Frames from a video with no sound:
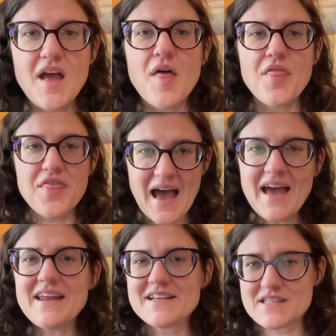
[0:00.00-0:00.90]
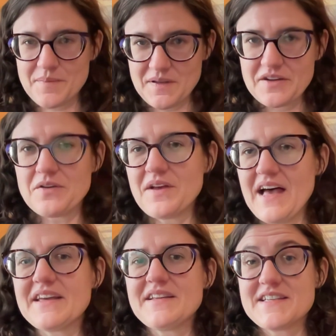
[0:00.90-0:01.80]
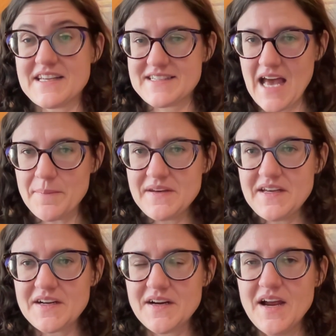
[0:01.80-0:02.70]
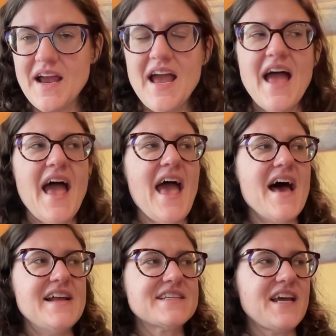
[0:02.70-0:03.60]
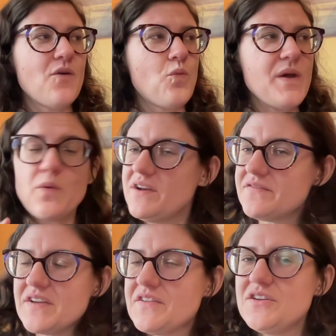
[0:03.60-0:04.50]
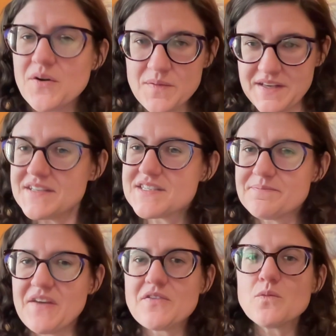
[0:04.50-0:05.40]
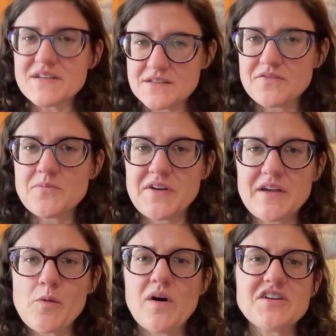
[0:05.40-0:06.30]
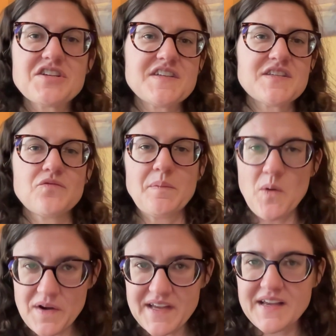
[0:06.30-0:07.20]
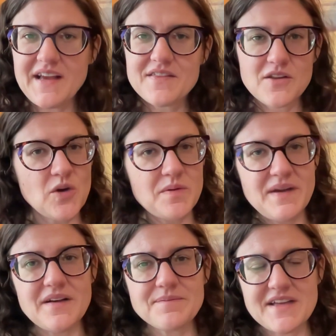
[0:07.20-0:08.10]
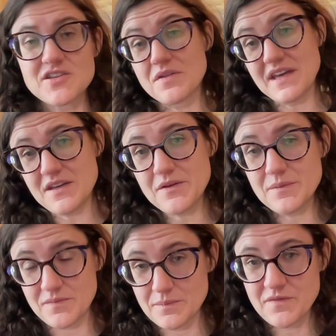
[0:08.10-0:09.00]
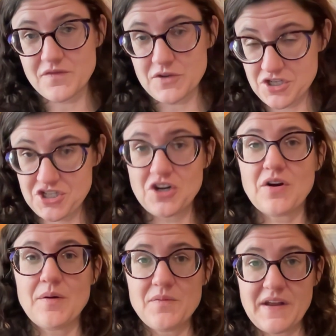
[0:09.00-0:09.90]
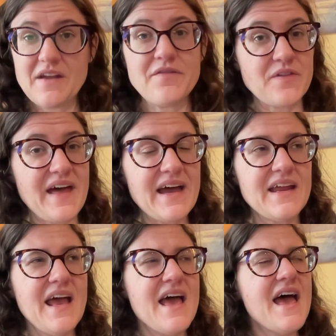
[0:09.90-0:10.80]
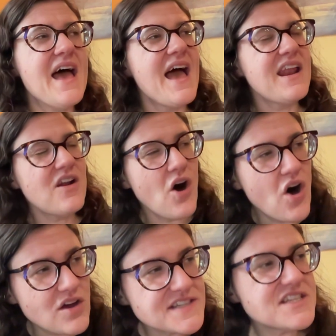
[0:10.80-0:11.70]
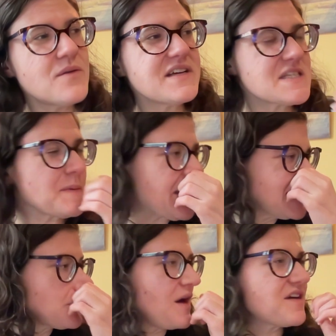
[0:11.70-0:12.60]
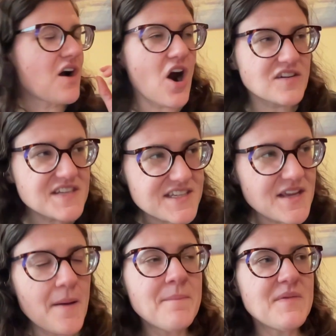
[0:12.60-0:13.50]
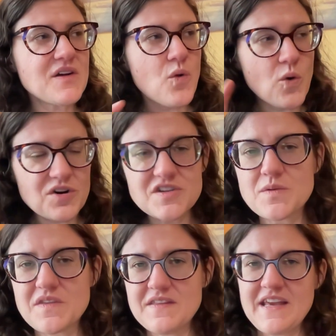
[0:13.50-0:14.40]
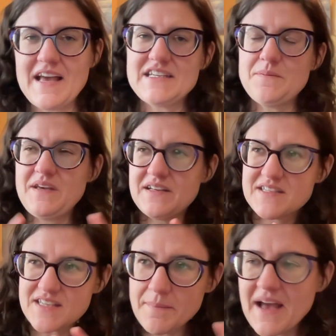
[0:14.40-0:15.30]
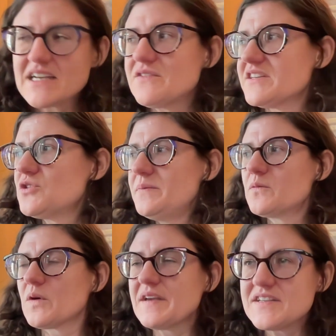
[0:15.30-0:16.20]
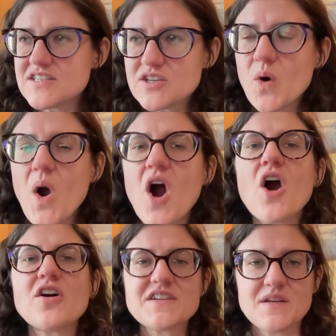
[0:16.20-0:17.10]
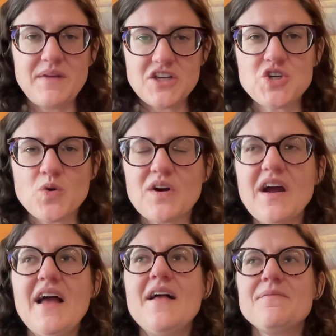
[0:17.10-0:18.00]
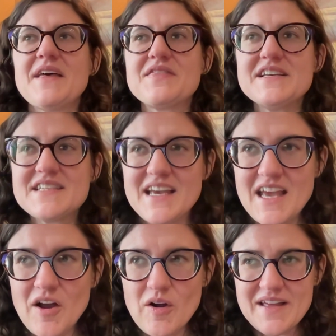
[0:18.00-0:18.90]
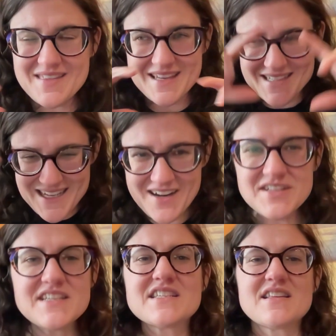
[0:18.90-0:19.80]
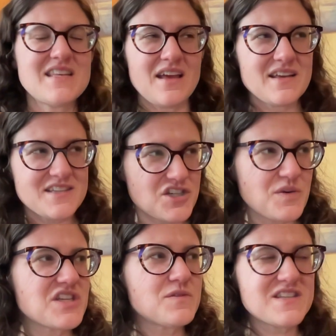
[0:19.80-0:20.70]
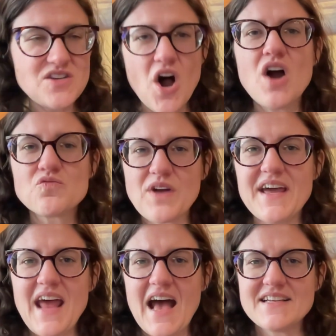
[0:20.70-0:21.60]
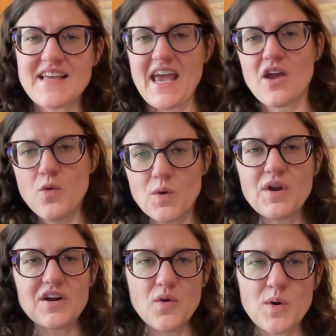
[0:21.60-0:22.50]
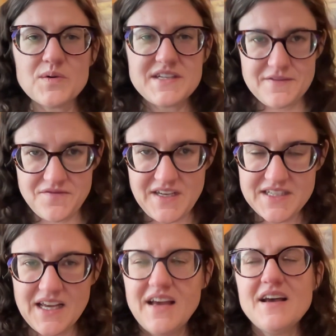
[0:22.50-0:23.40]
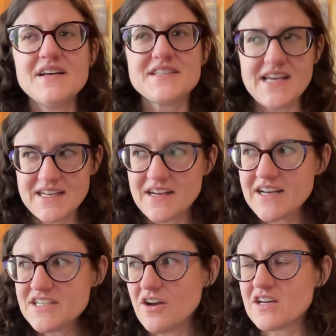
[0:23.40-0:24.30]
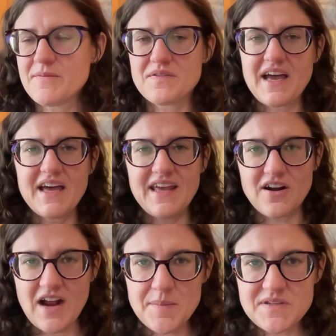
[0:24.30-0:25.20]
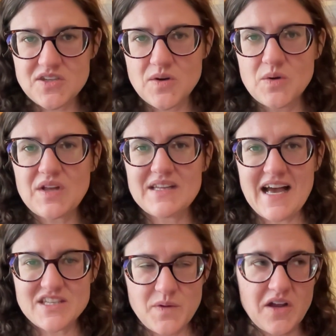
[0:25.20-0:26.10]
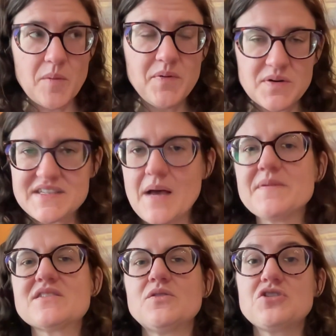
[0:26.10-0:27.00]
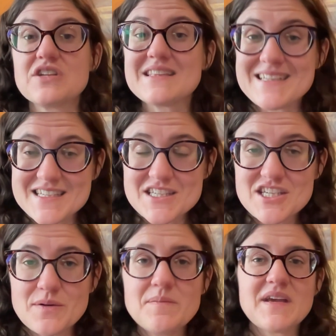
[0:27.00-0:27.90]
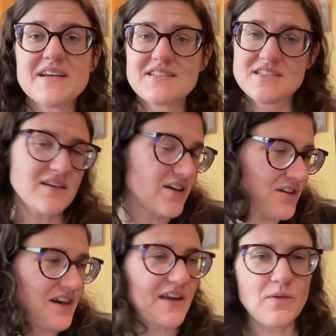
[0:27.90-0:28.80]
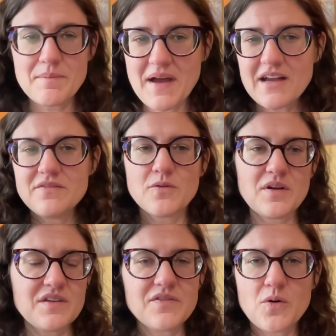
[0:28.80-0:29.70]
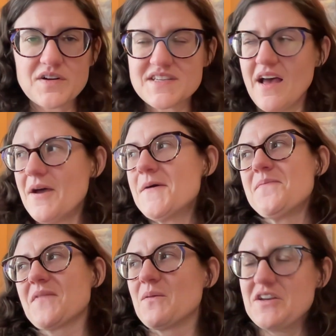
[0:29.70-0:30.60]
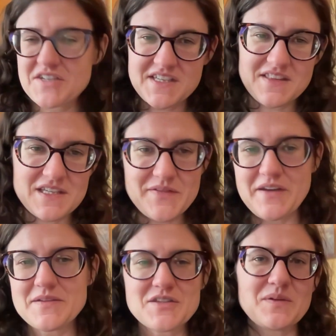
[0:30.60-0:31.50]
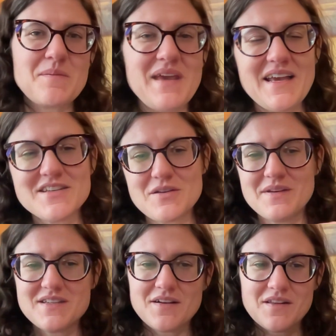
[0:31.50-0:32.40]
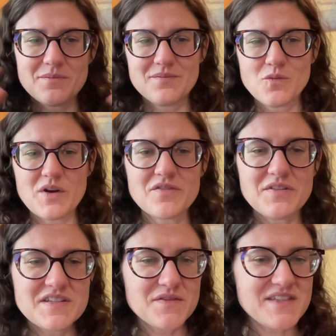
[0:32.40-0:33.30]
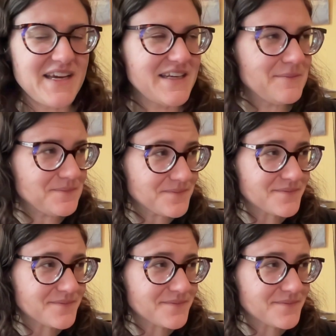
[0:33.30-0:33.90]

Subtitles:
That is the political calculus that has happened here. And we wouldn't have even known this if it wasn't for Marieke Walsh's reporting in the Globe and Mail. And so thank you for sure, Marieke, for that. And it also explains why there are some quarters within the NDP and some activists who've been working so hard to make sure that this entire situation was not read as a quote unquote defeat. Sandy and I talked about that in our episode last week, our bonus episode. You should listen to it because it's her and I going back and forth. And of course, when you just get these videos, it's only me, so you miss all the wonderfulness of Sandy.